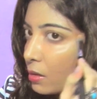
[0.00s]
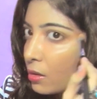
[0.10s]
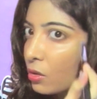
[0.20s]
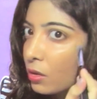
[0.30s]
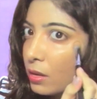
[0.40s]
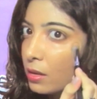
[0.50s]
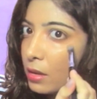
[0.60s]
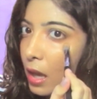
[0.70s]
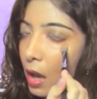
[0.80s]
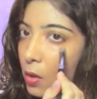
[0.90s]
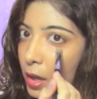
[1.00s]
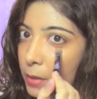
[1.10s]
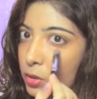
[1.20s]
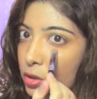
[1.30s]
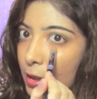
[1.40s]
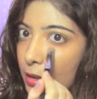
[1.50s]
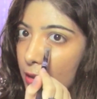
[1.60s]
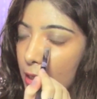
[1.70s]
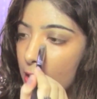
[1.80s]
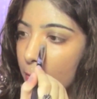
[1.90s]
So this is how I'm
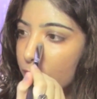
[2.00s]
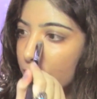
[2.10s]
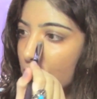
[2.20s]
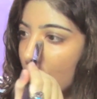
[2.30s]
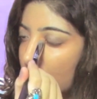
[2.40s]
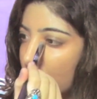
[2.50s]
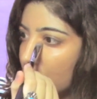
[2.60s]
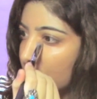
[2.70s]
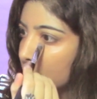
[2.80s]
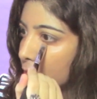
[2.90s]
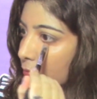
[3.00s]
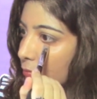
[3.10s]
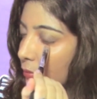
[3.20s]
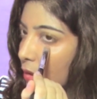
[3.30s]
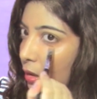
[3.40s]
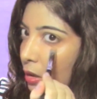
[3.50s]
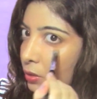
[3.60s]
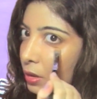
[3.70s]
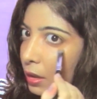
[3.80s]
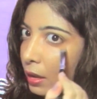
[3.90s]
gently tapping
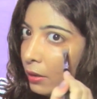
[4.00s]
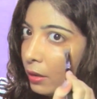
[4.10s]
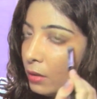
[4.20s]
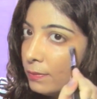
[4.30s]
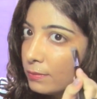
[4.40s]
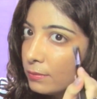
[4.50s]
around the area.